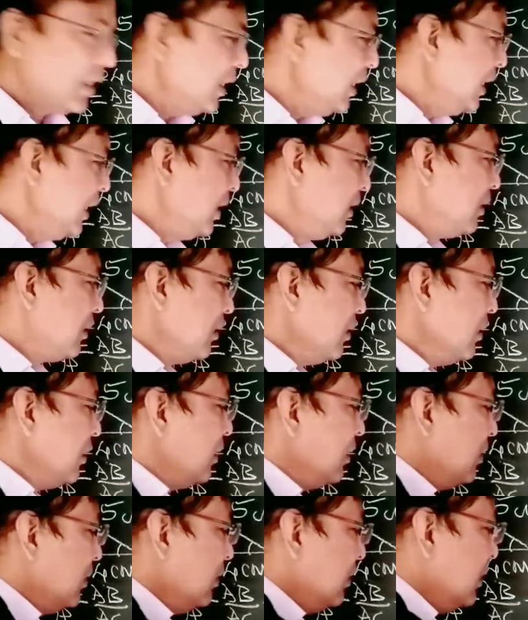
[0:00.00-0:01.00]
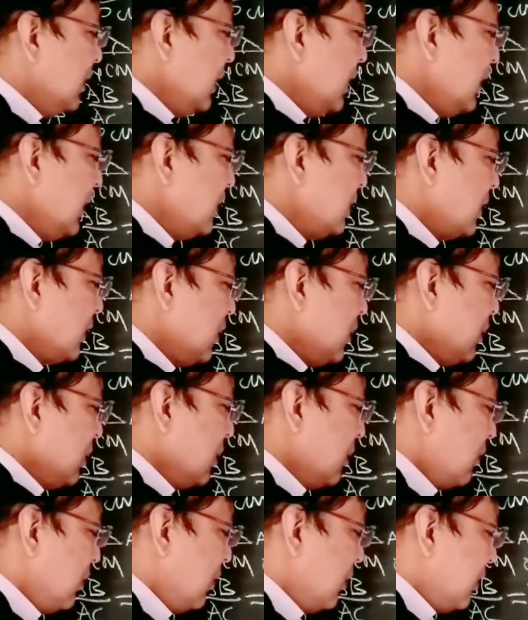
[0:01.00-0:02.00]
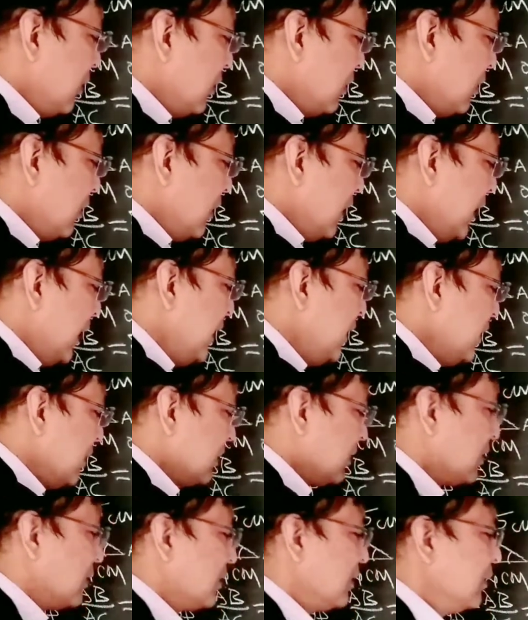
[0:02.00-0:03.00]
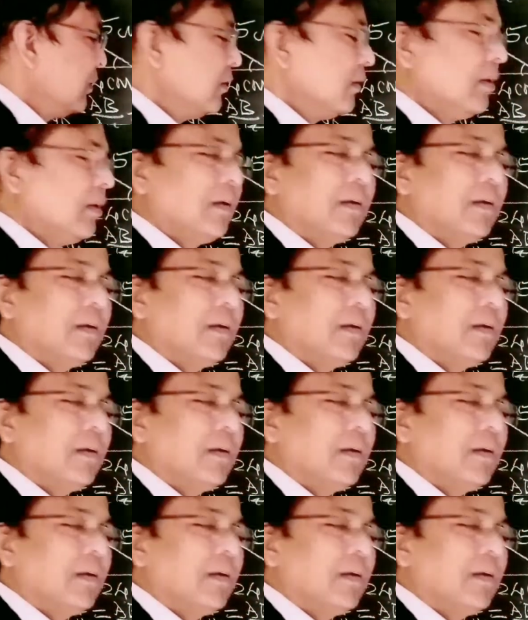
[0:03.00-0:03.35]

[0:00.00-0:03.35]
read these hints.